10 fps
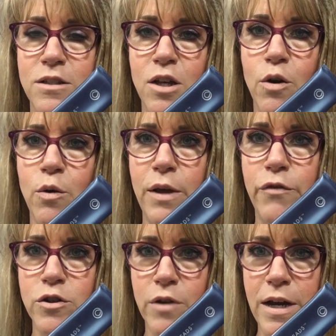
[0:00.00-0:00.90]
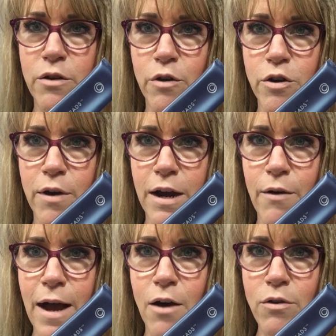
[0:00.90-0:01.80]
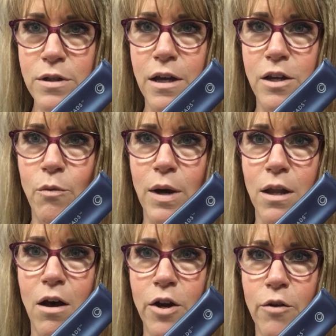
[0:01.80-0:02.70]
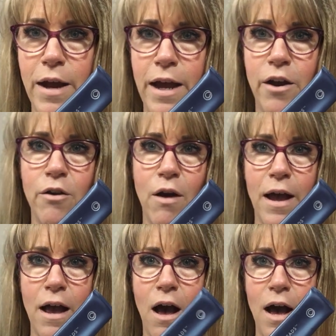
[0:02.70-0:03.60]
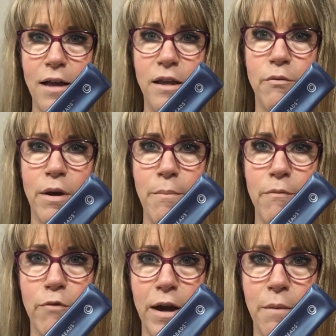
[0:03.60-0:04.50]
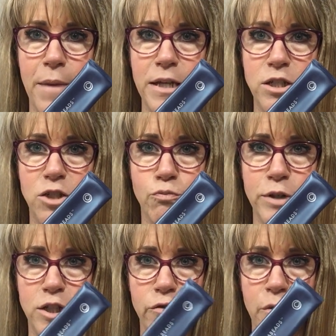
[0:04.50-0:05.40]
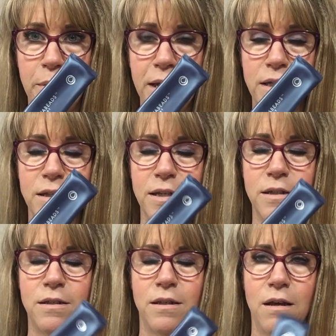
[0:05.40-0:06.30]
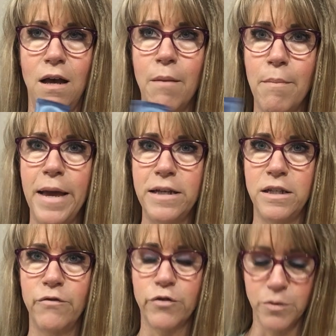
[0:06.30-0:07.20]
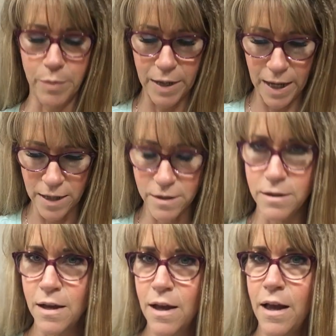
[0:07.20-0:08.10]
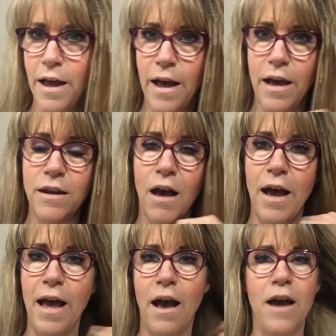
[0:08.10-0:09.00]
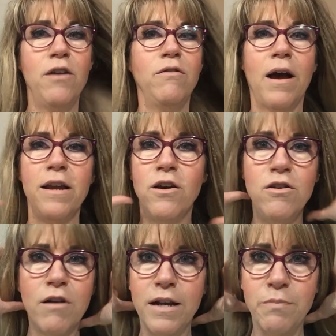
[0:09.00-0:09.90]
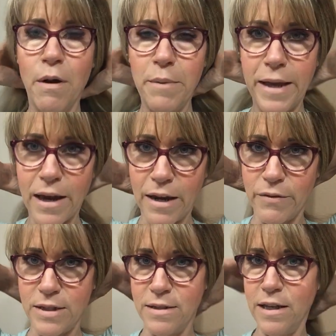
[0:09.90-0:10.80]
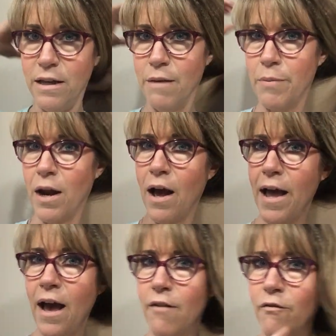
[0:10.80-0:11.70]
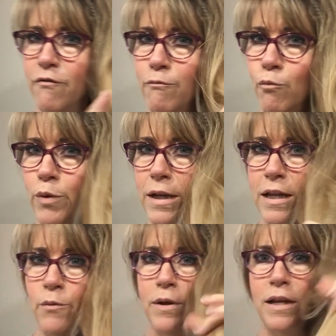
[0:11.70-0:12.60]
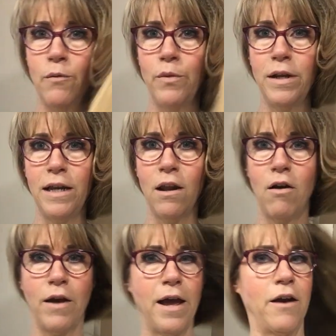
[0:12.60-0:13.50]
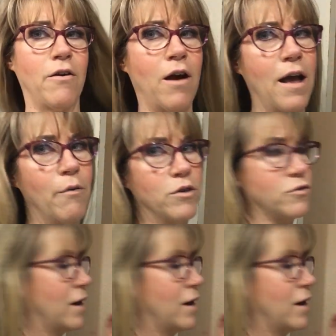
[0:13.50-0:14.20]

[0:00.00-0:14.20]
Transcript: So if you're trying to grow your hair out and you want longer hair, I highly recommend Rejuvabeads. It's amazing for split ends. And I know you guys probably can't even see, but I have really, really, really long hair. I will